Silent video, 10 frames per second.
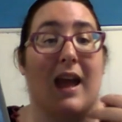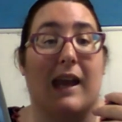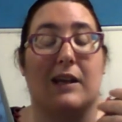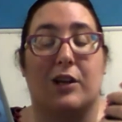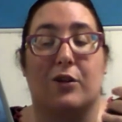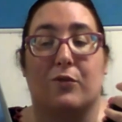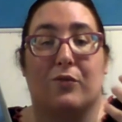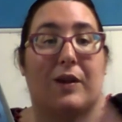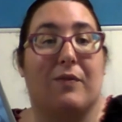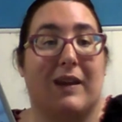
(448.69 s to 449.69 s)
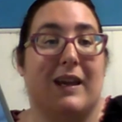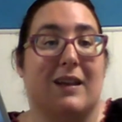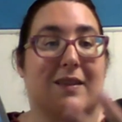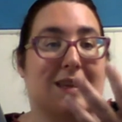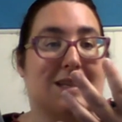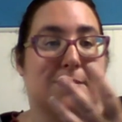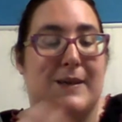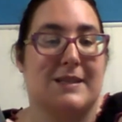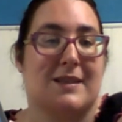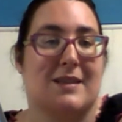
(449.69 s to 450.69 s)
and reread these
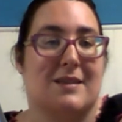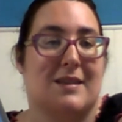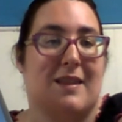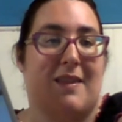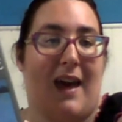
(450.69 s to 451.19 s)
pieces